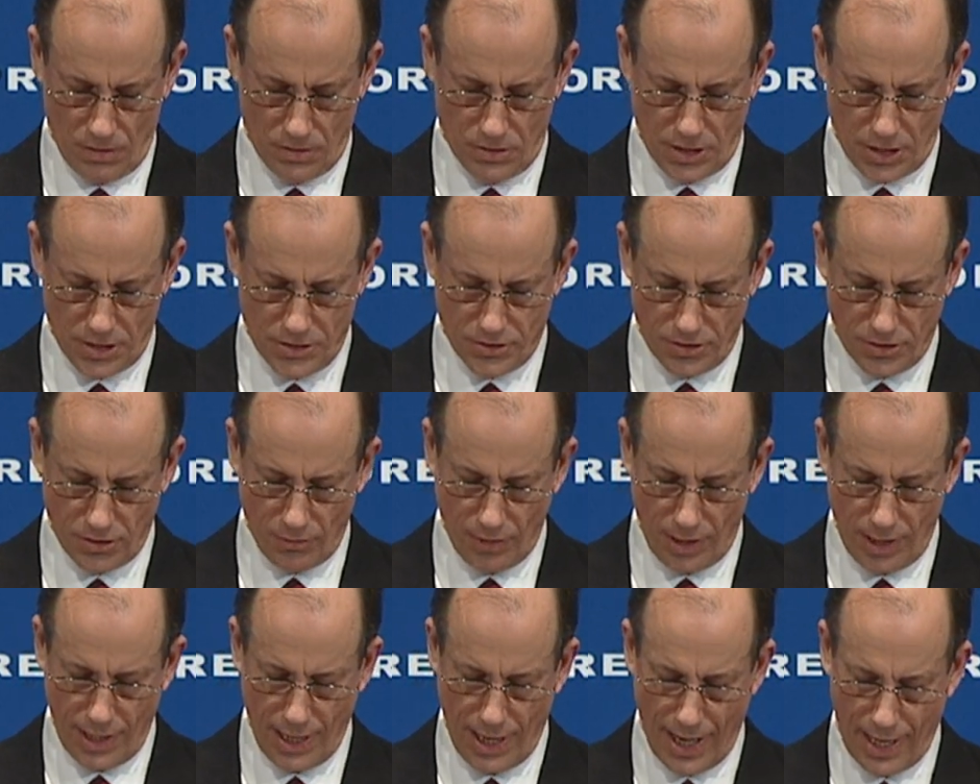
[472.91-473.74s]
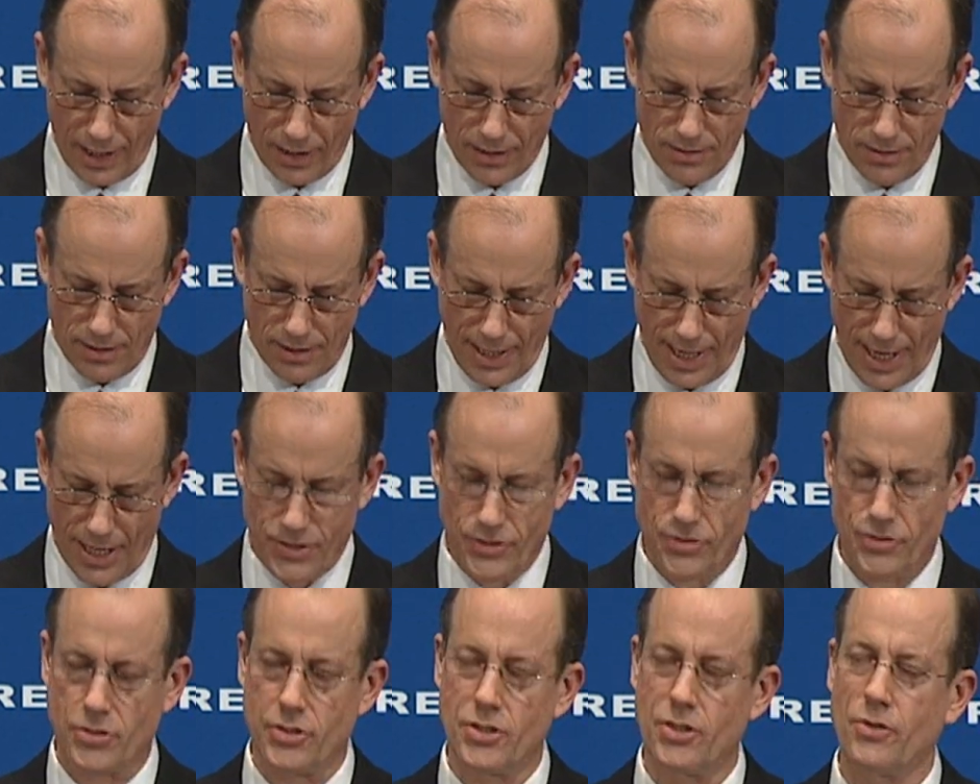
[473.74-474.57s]
Jesselyn Radack, the
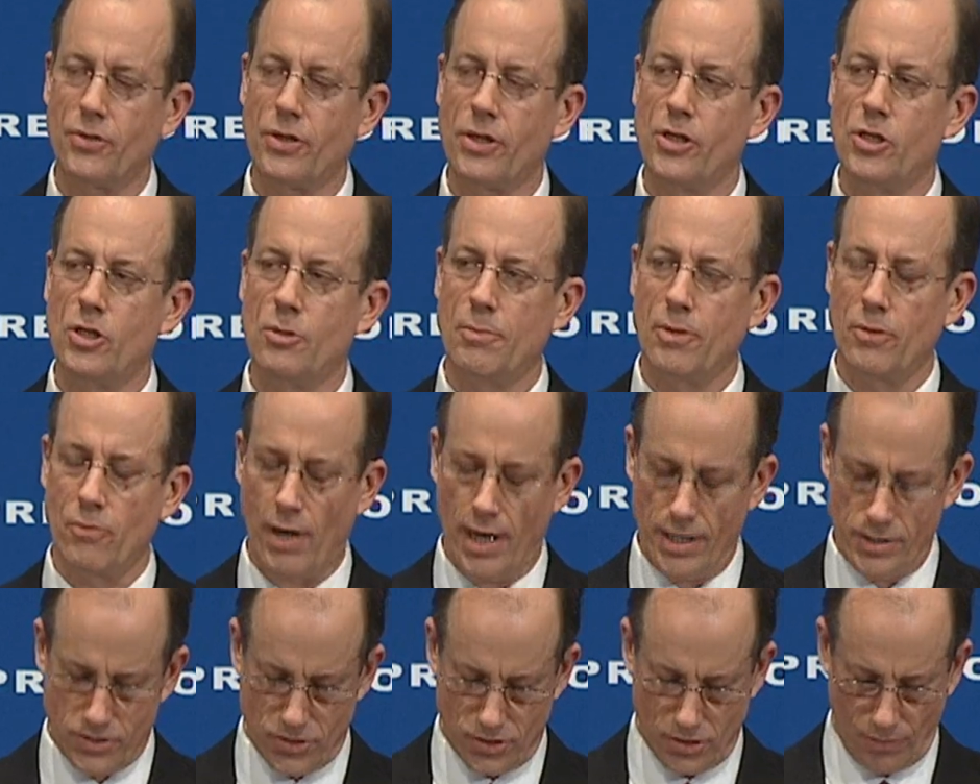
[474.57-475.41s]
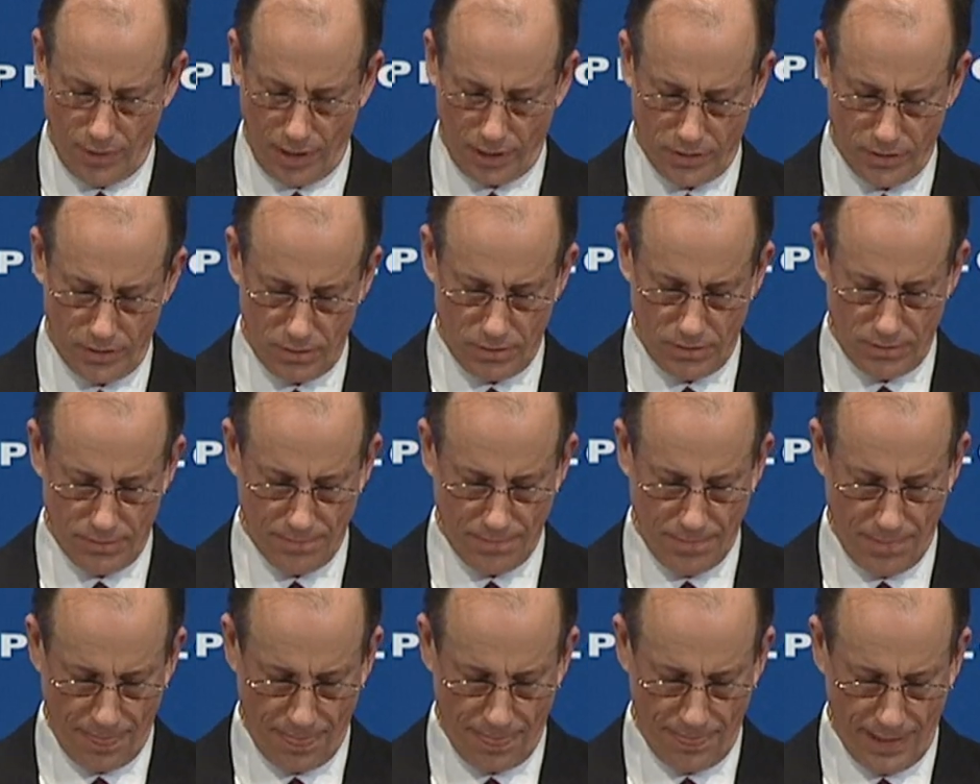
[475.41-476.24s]
National Security and Human Rights Director
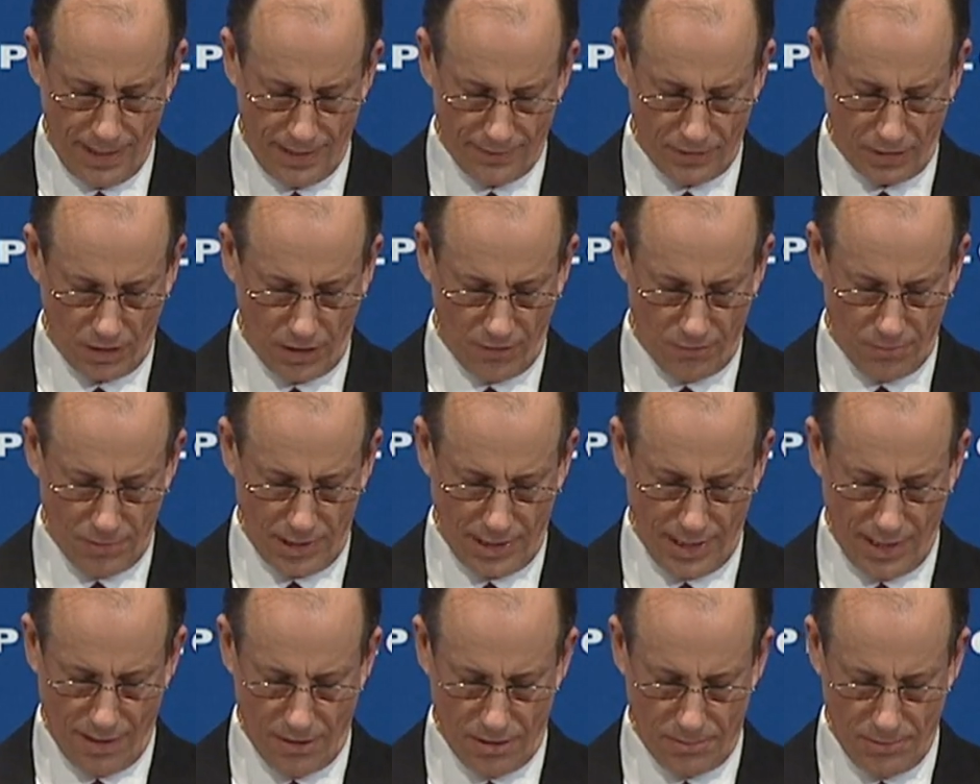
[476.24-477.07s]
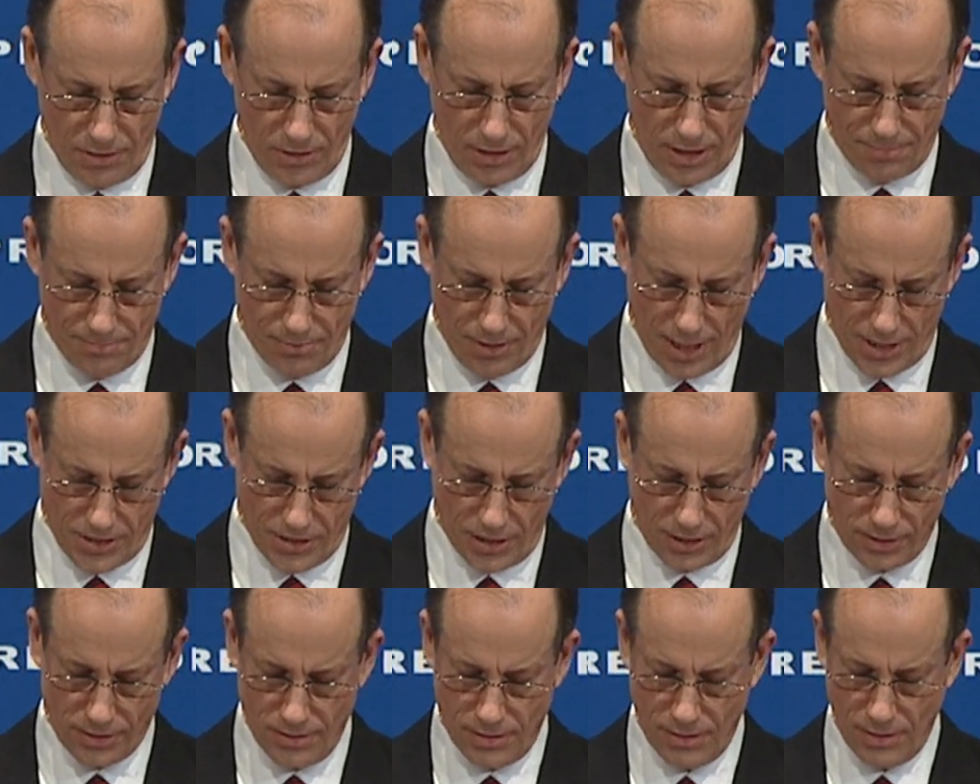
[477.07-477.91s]
at the Government Accountability
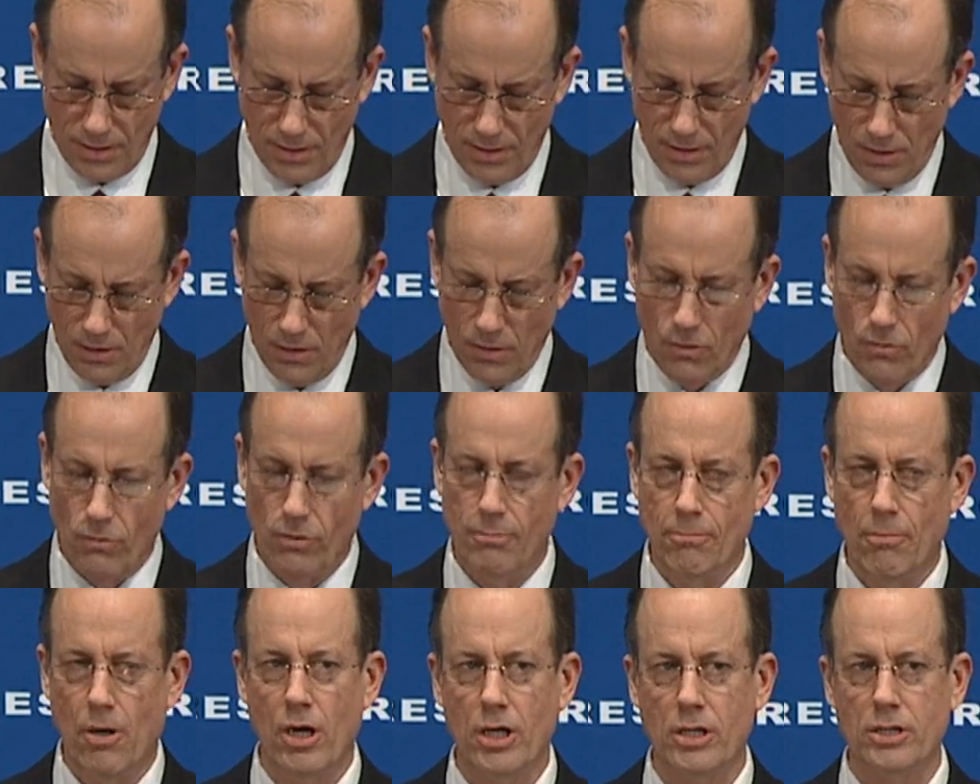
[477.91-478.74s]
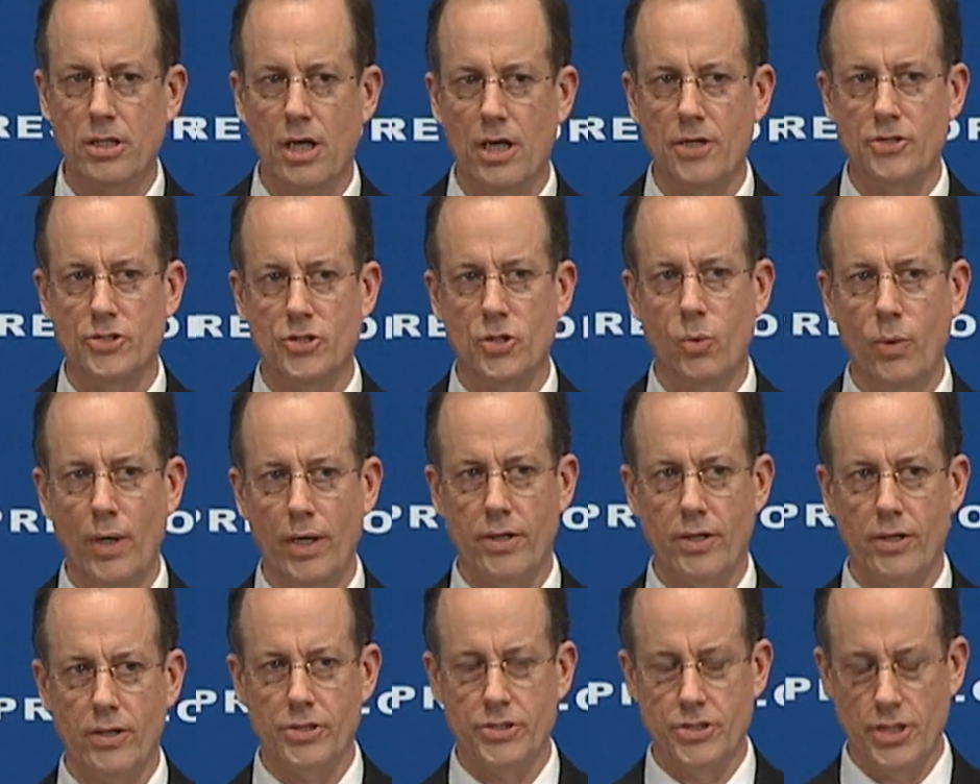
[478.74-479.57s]
Project, remarked on
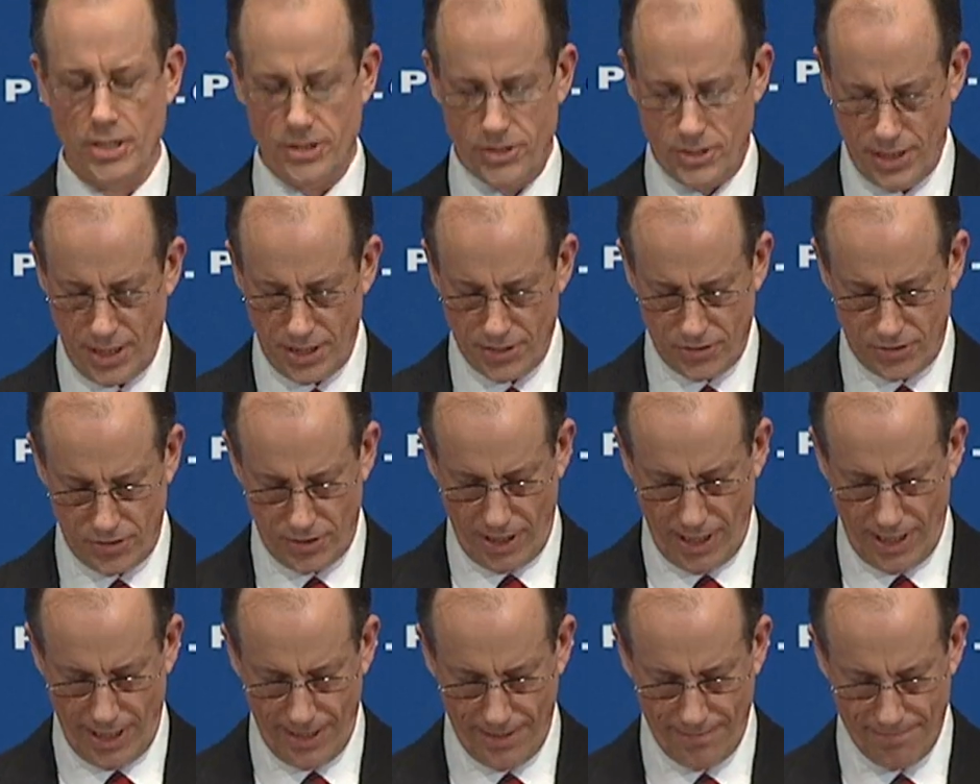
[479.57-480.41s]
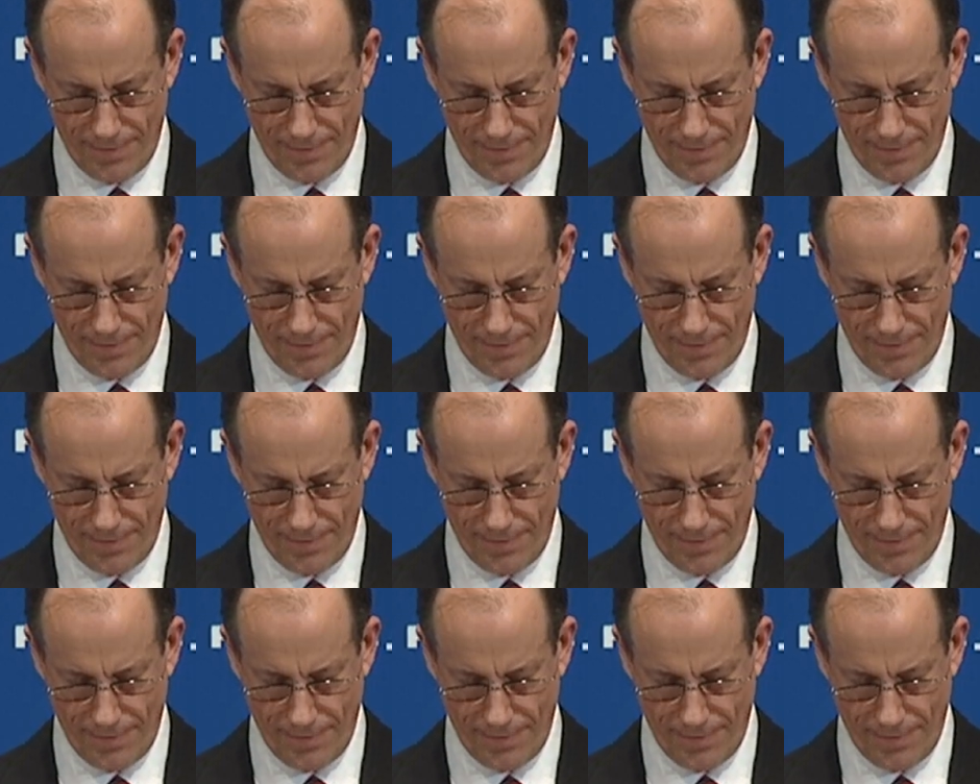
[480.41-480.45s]
Twitter just yesterday